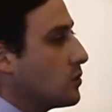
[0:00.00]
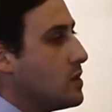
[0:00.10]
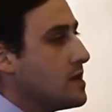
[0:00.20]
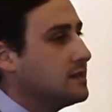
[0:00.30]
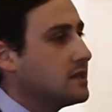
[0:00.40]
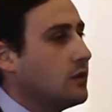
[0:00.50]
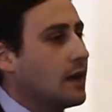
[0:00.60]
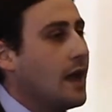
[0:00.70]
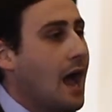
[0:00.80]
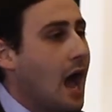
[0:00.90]
to
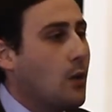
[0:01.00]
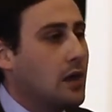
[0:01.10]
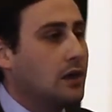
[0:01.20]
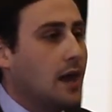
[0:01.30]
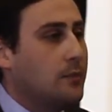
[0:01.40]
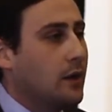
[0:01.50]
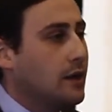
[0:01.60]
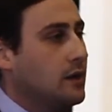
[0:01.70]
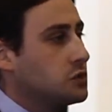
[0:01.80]
reconsidering how we collaborate.